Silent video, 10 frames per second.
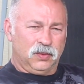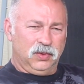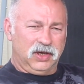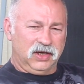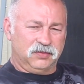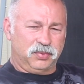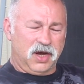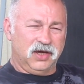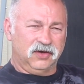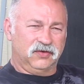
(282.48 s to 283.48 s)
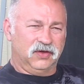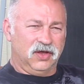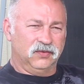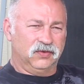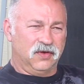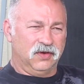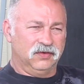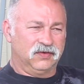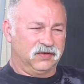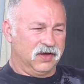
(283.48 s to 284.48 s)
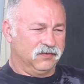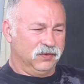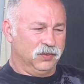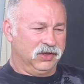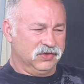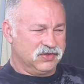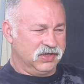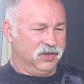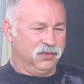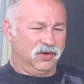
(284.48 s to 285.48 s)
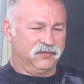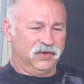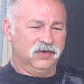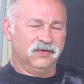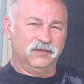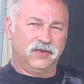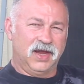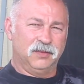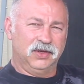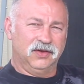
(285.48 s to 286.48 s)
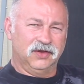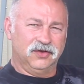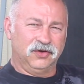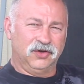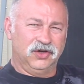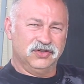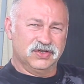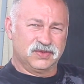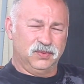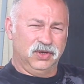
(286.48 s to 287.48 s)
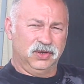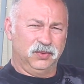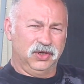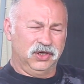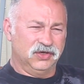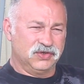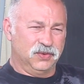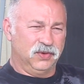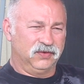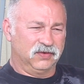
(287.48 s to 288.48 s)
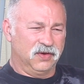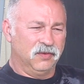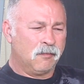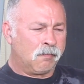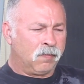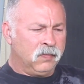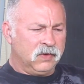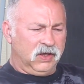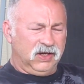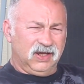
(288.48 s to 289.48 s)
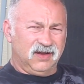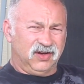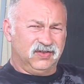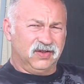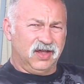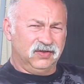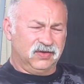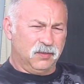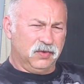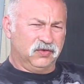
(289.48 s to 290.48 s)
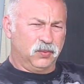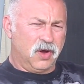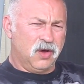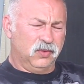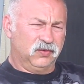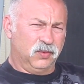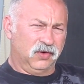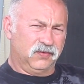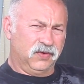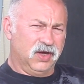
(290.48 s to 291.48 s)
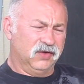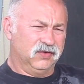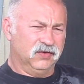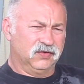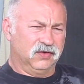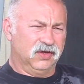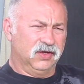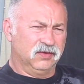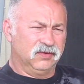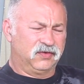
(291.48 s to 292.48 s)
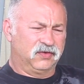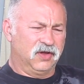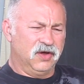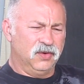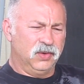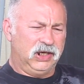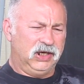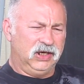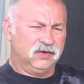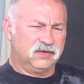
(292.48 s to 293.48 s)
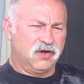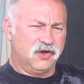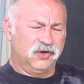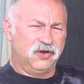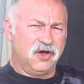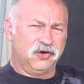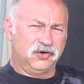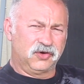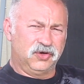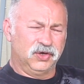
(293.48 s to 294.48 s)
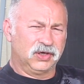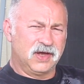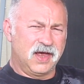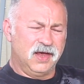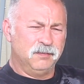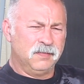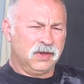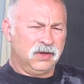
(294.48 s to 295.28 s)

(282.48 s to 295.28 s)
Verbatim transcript: we like to pride ourselves on stuff that we can share with our friends and family that they're going to just really enjoy. So again, like I say, something that's always worked for us is the slow heat on a longer cook time.